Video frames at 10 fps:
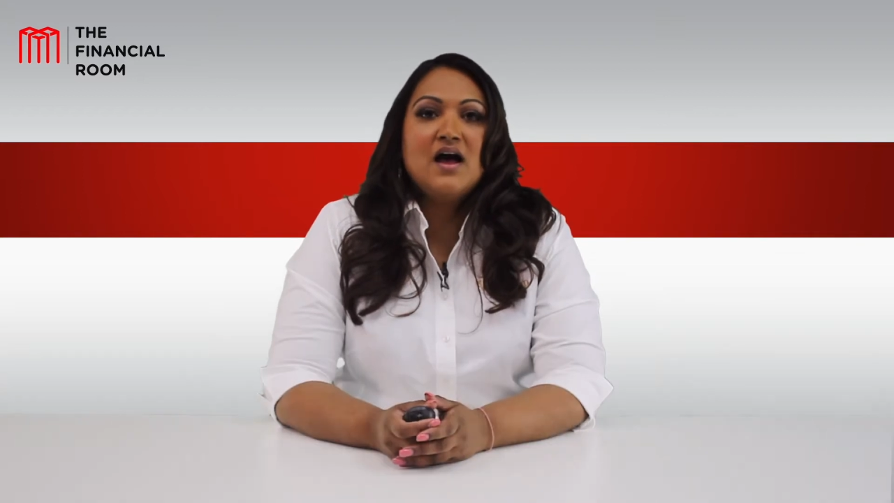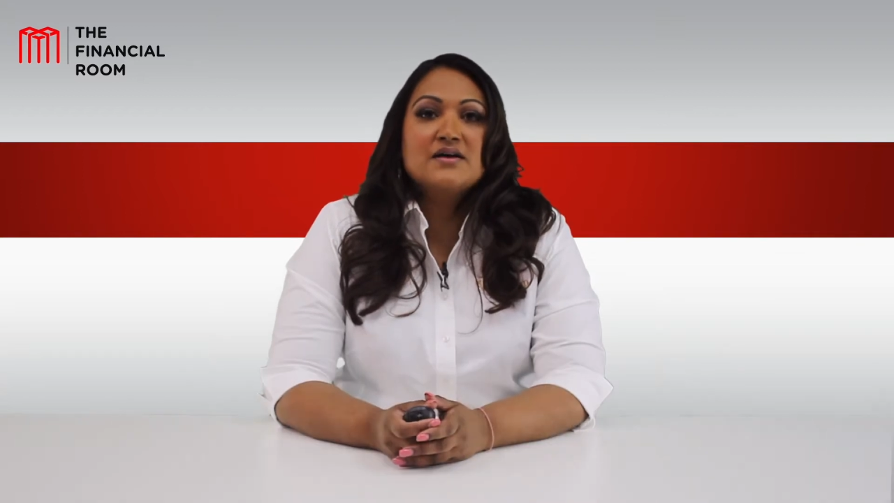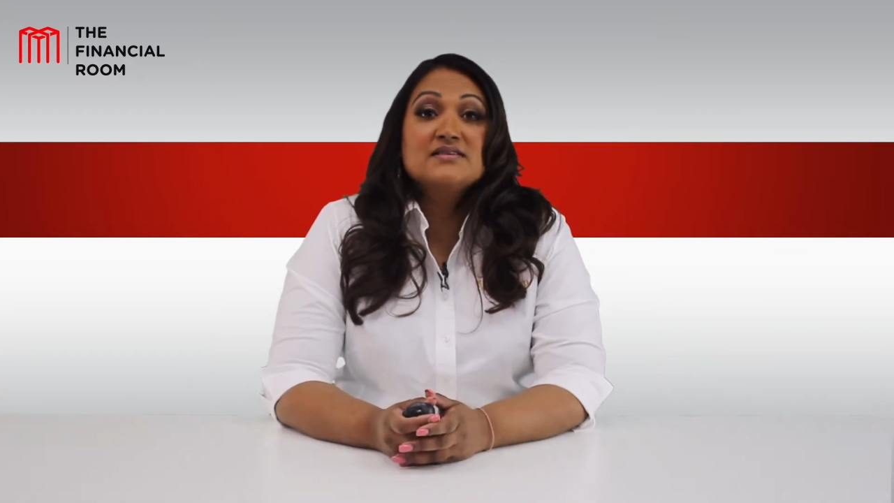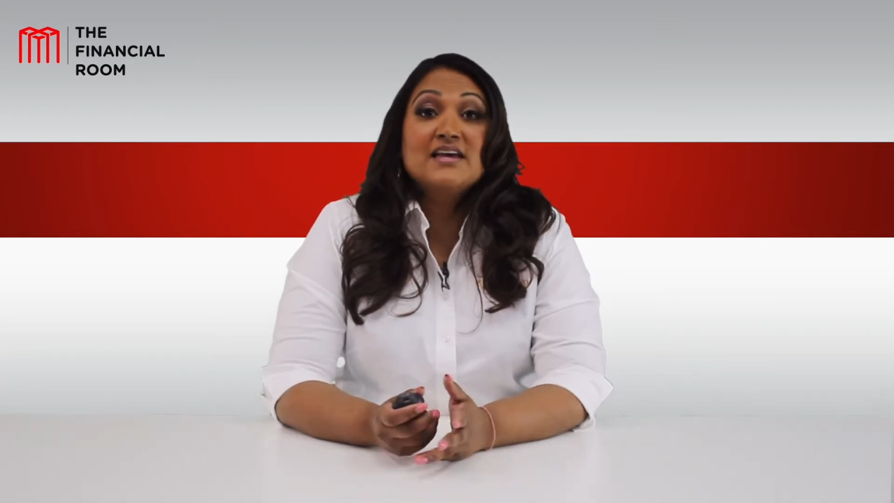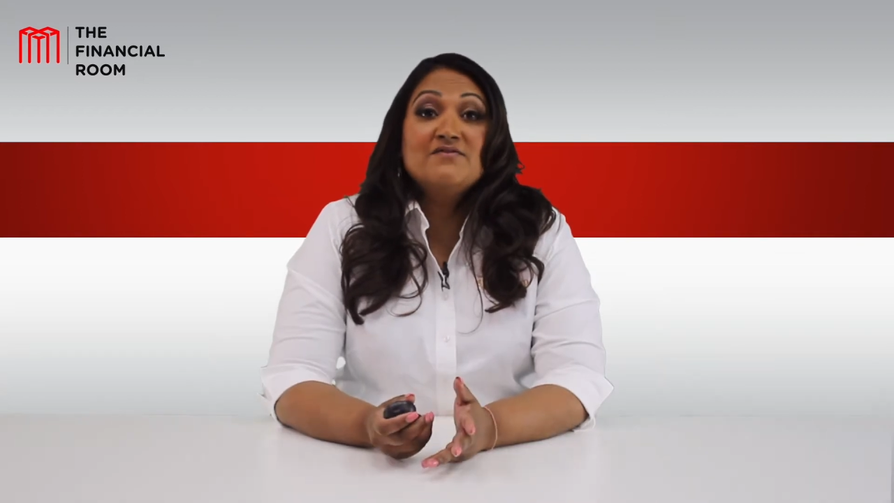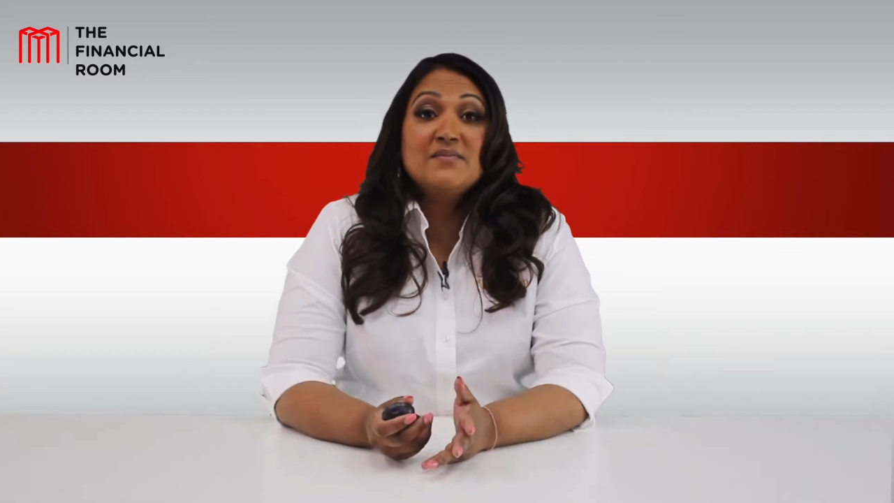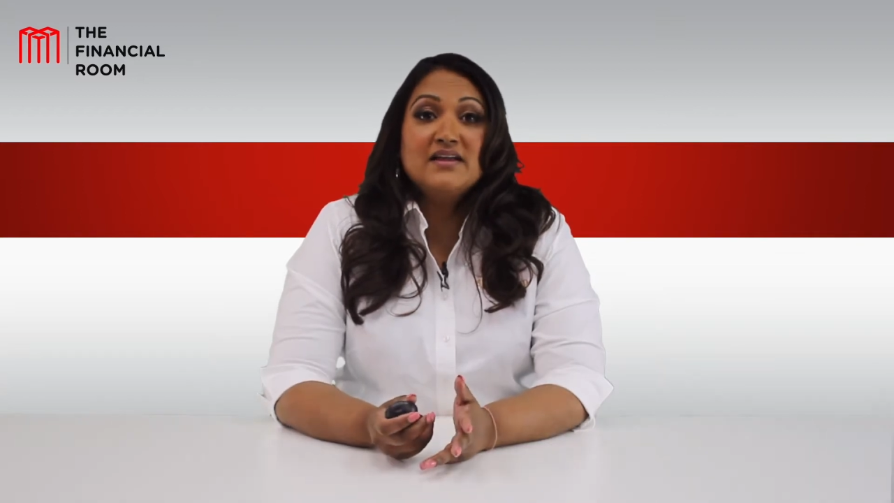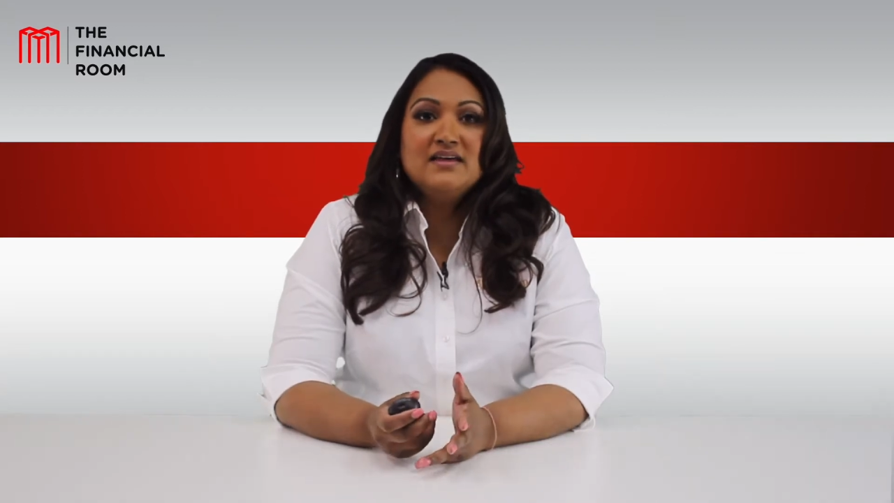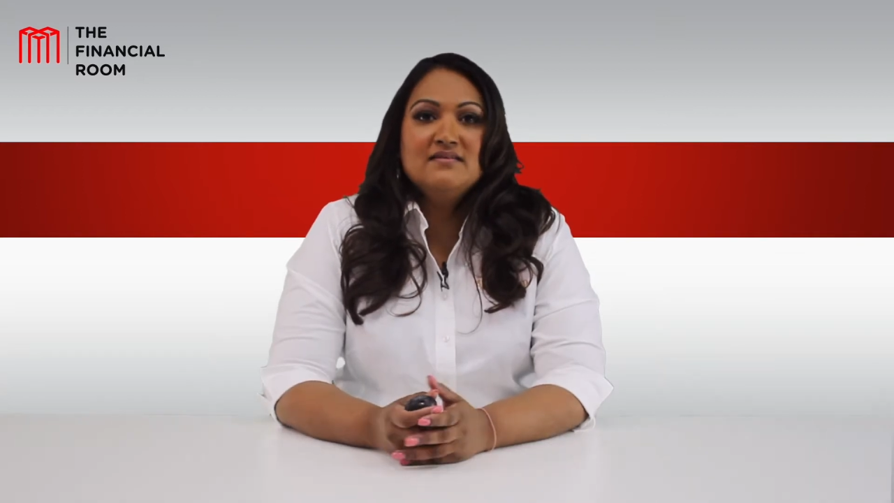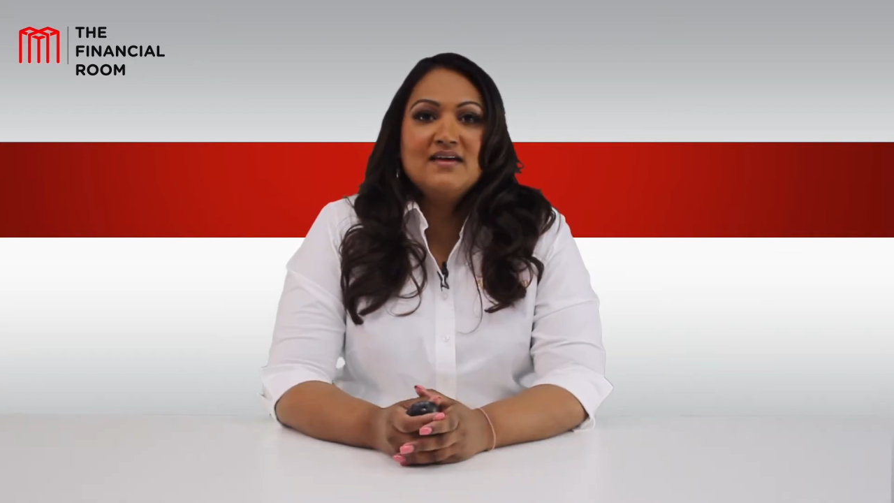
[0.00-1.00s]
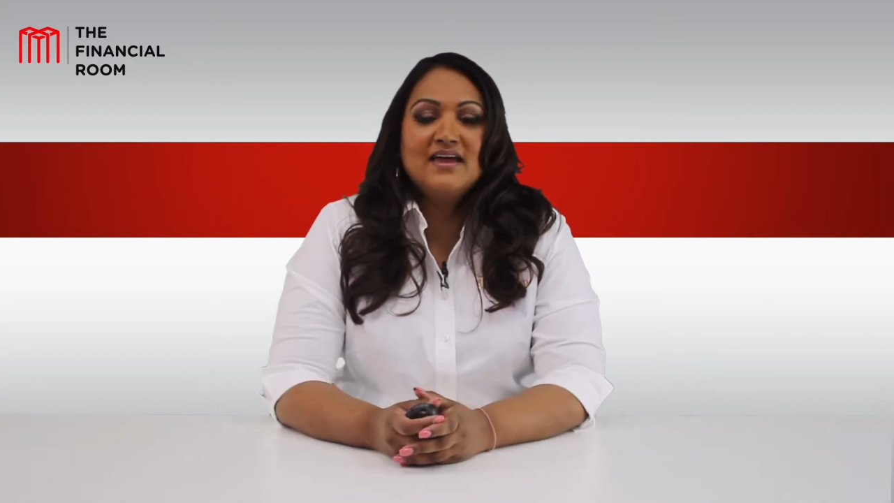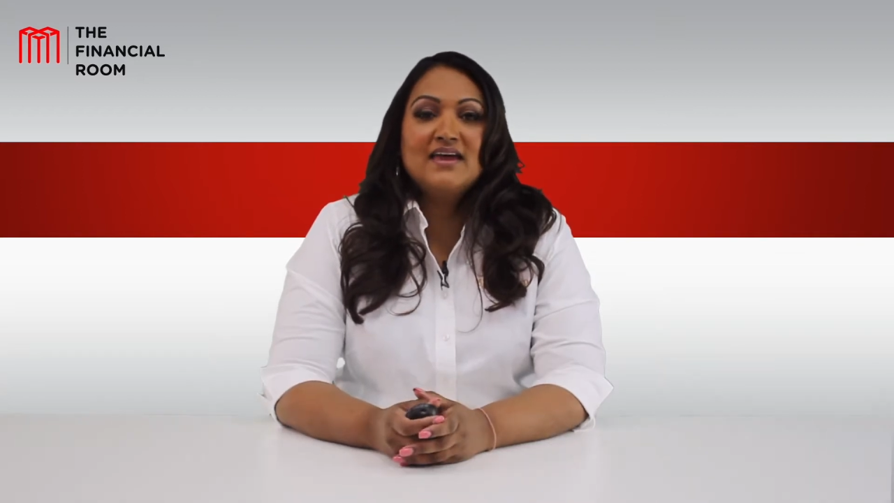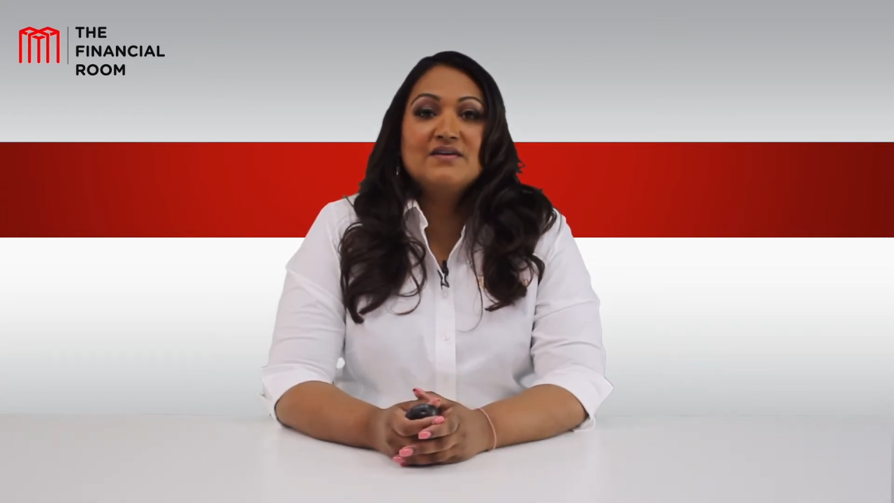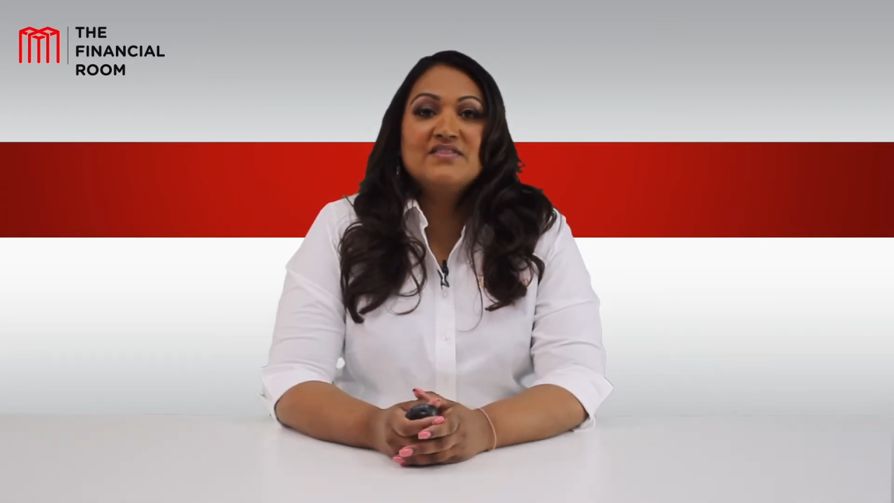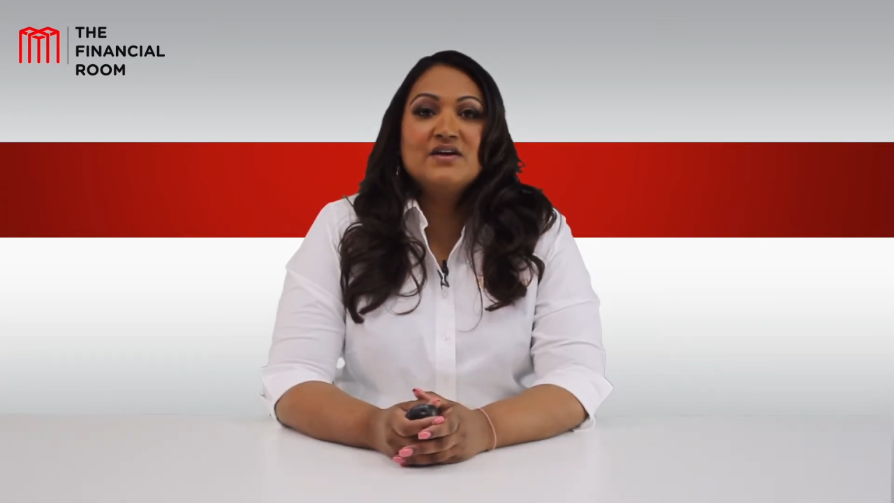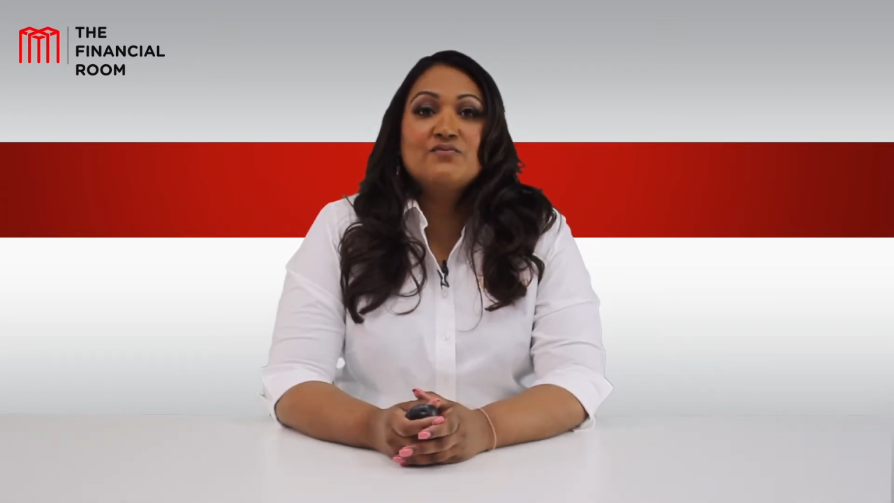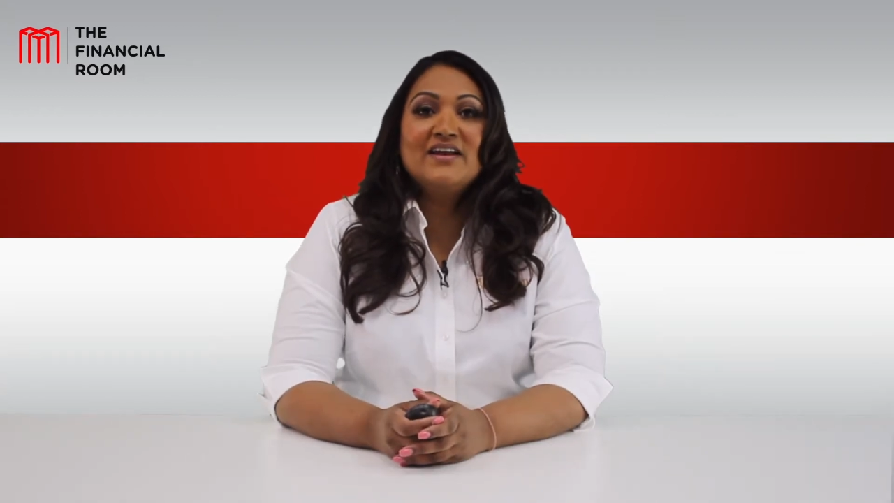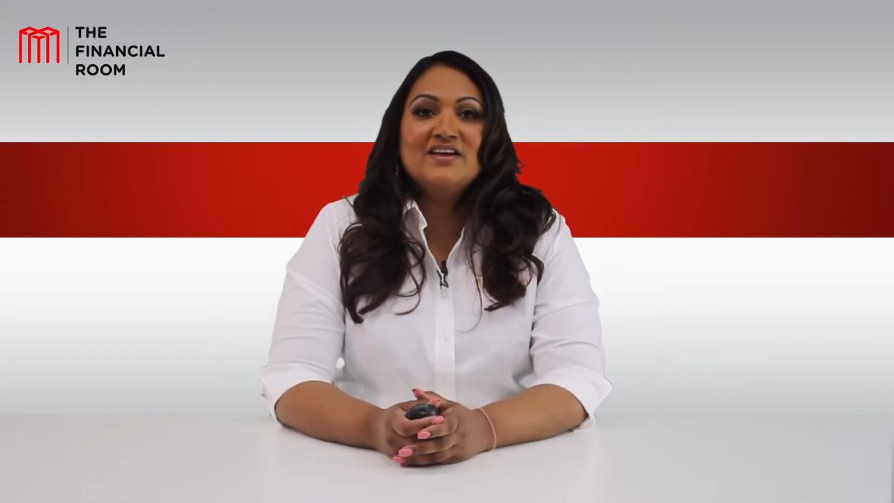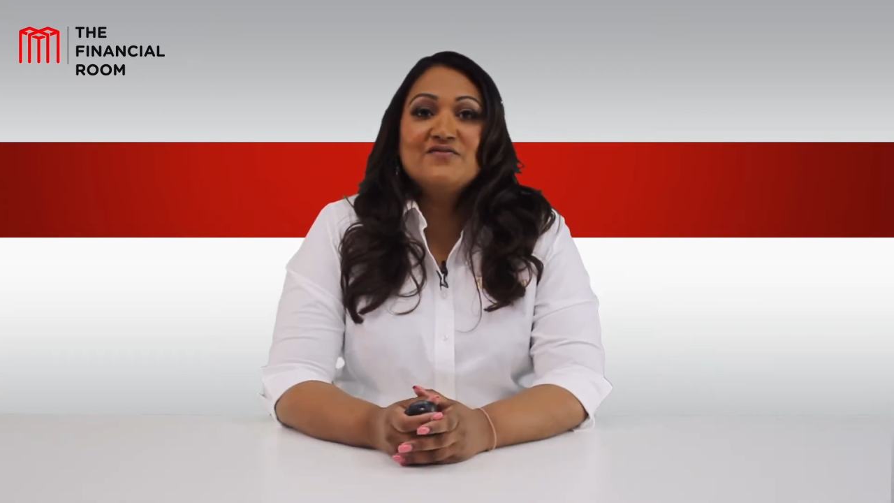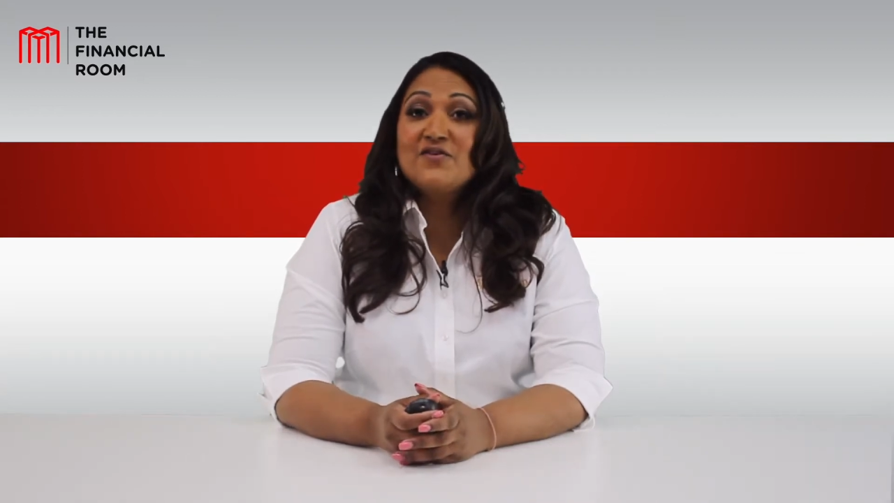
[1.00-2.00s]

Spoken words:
save money and get everything ready